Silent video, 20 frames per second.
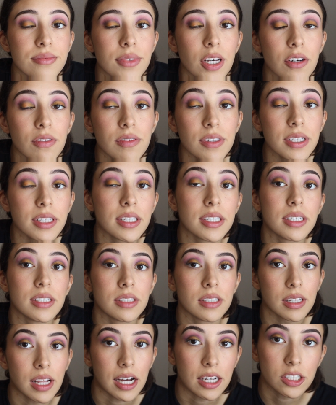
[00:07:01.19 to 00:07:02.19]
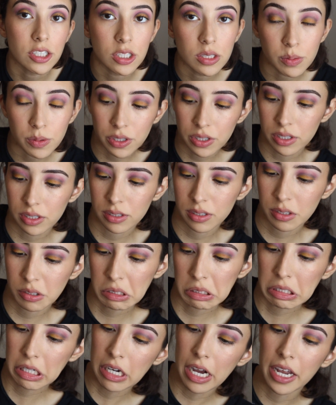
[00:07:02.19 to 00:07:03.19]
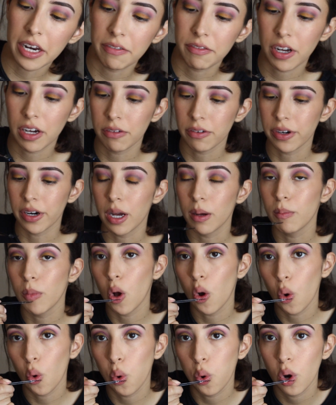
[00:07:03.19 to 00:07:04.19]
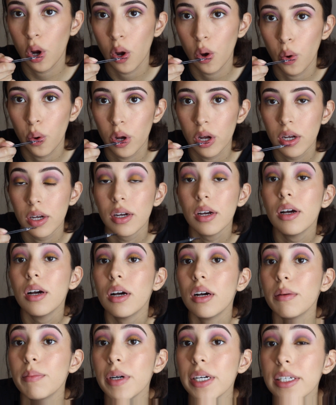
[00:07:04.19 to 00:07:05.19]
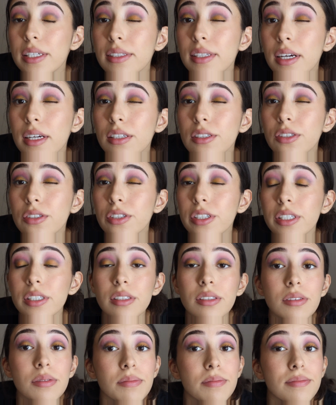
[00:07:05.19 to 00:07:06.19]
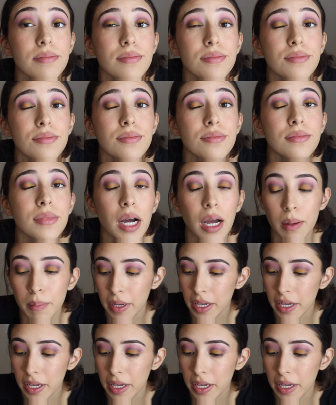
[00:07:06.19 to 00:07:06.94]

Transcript: Hopefully the lashes will kind of cover up my disastrous eye